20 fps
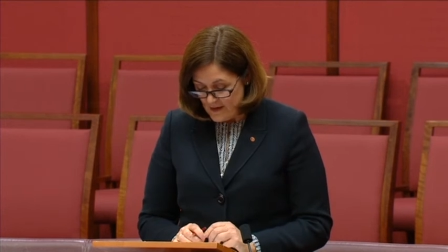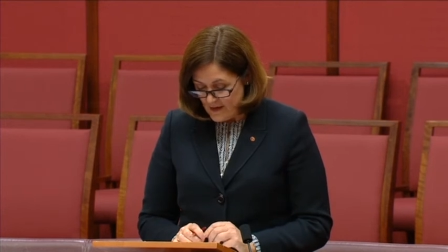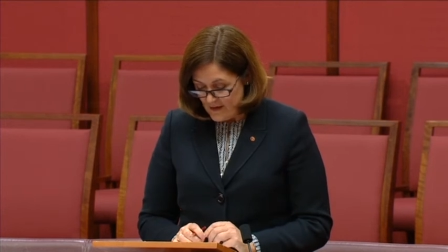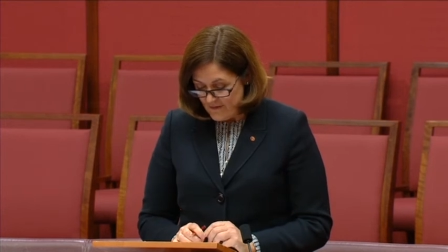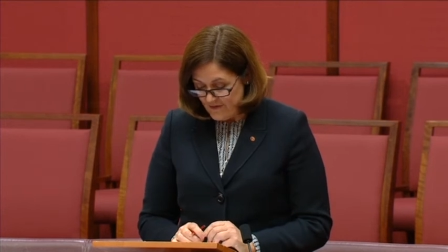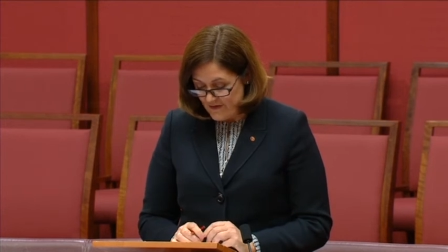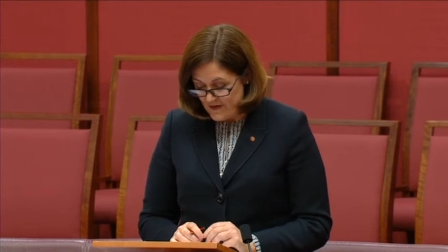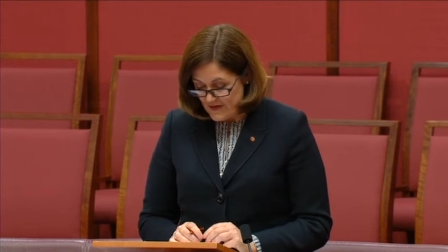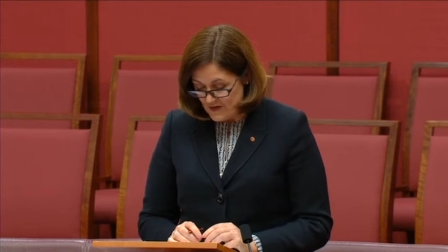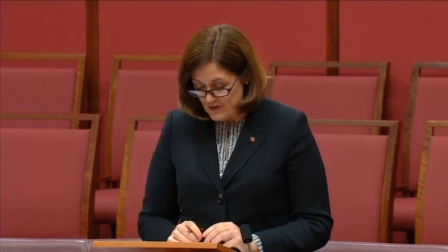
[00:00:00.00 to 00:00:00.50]

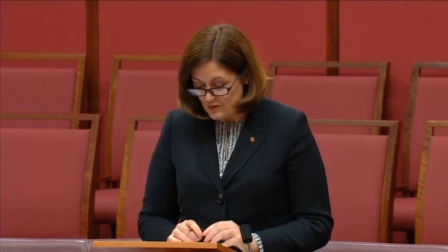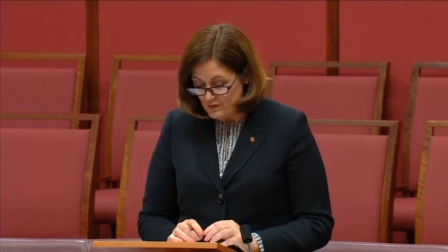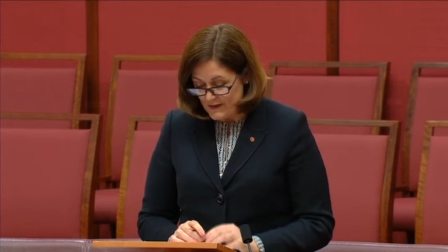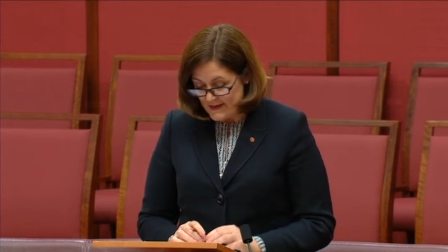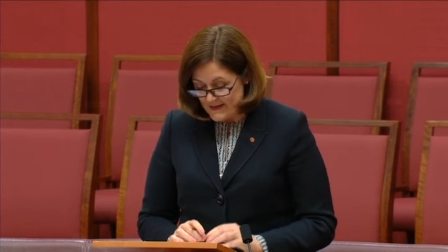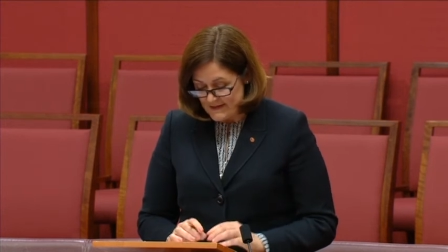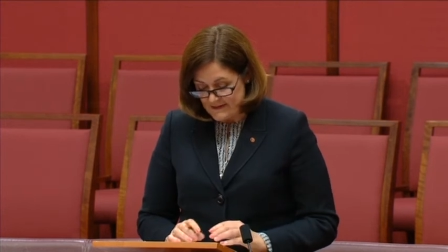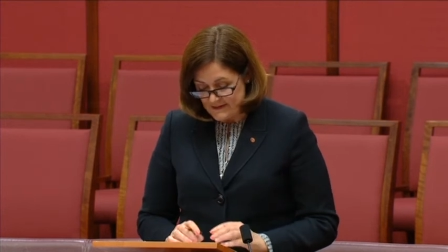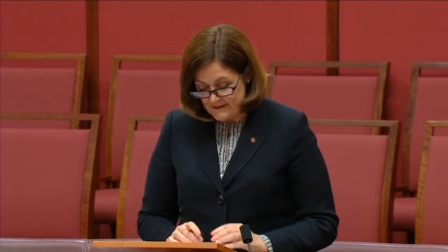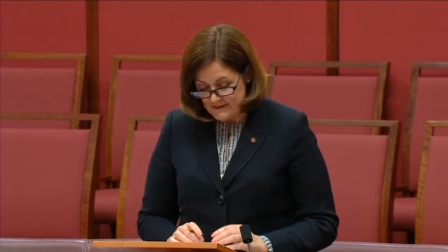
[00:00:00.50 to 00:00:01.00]
For this
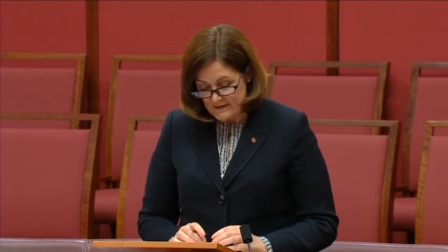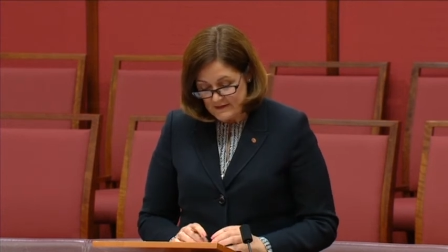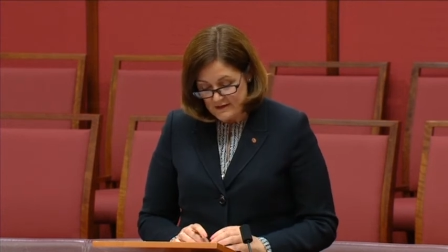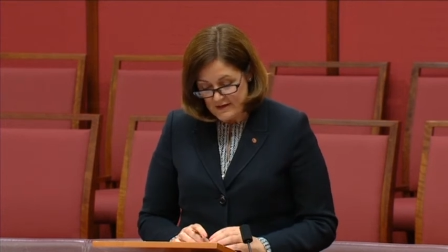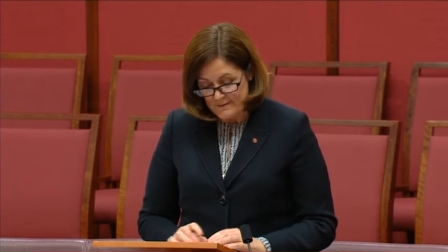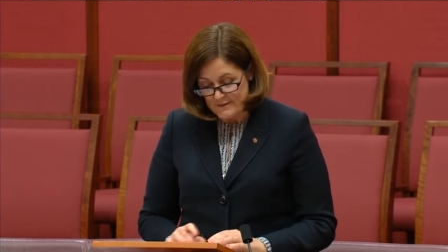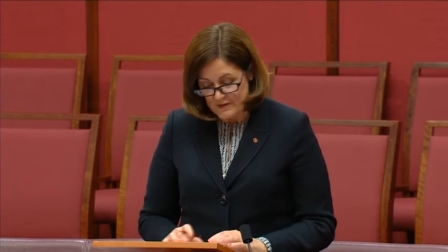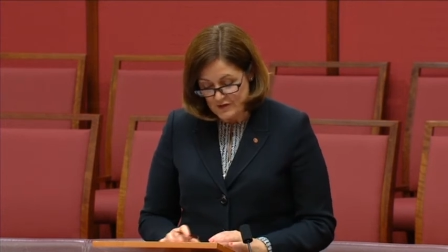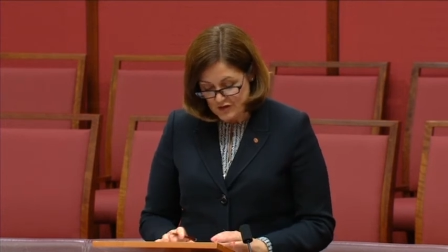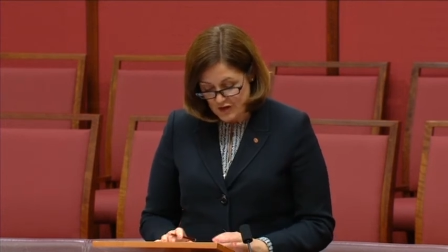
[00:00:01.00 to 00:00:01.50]
reason,
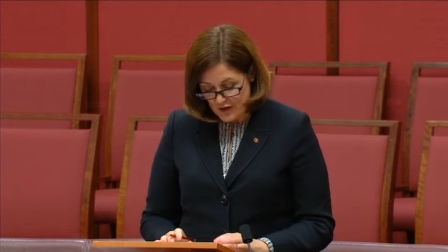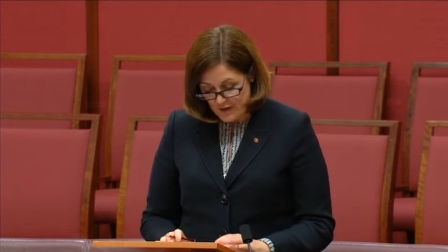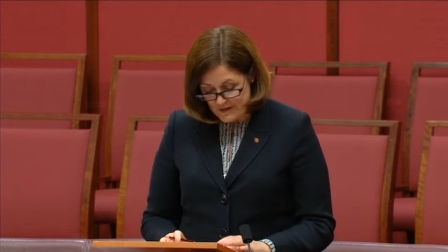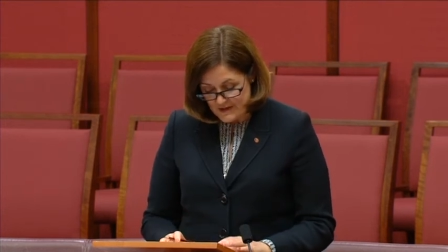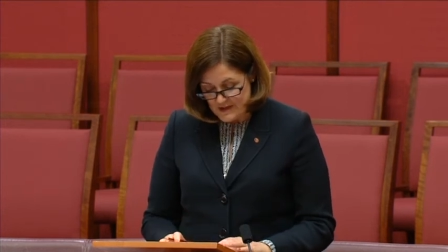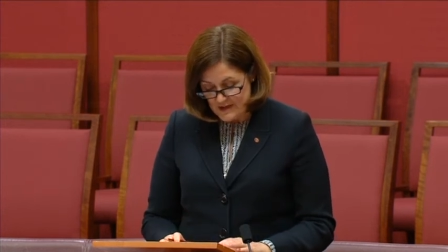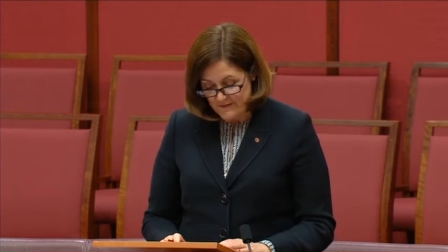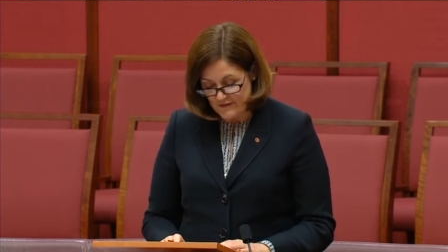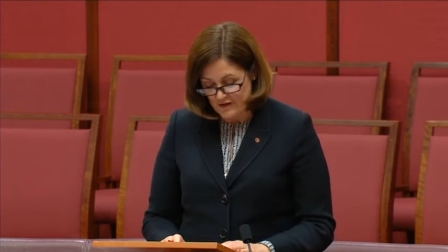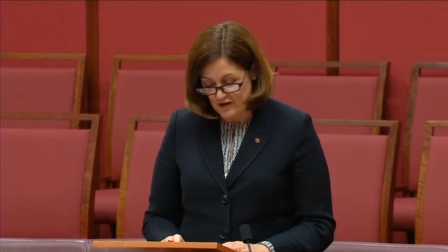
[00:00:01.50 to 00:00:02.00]
the
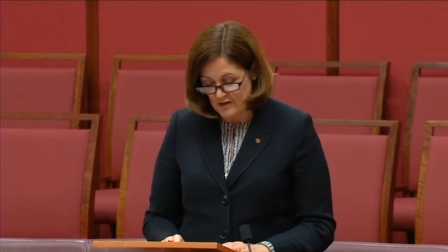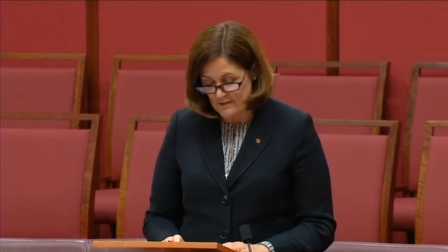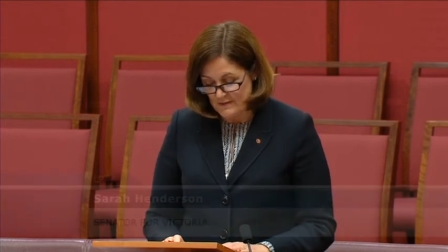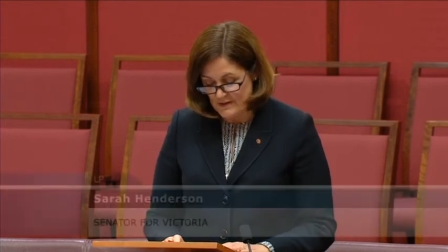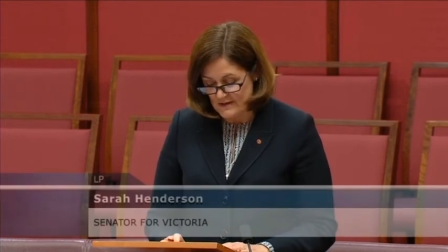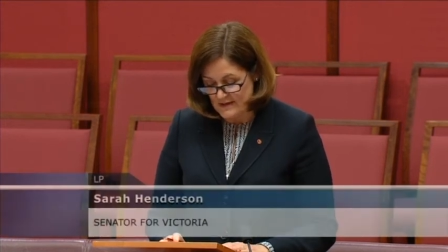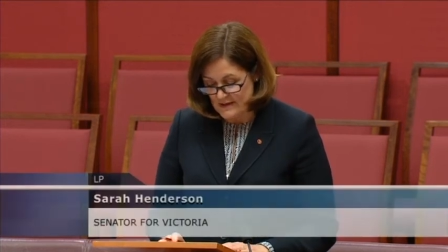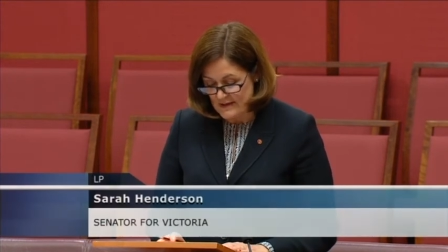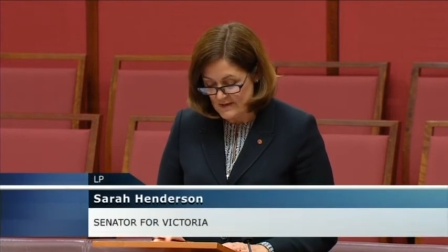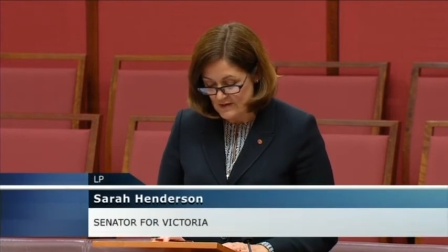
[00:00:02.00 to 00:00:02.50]
majority of the
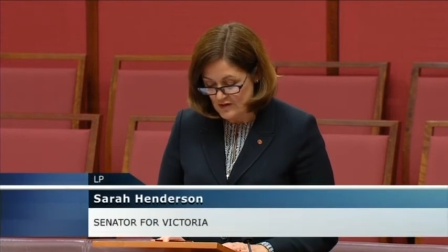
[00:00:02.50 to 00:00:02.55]
committee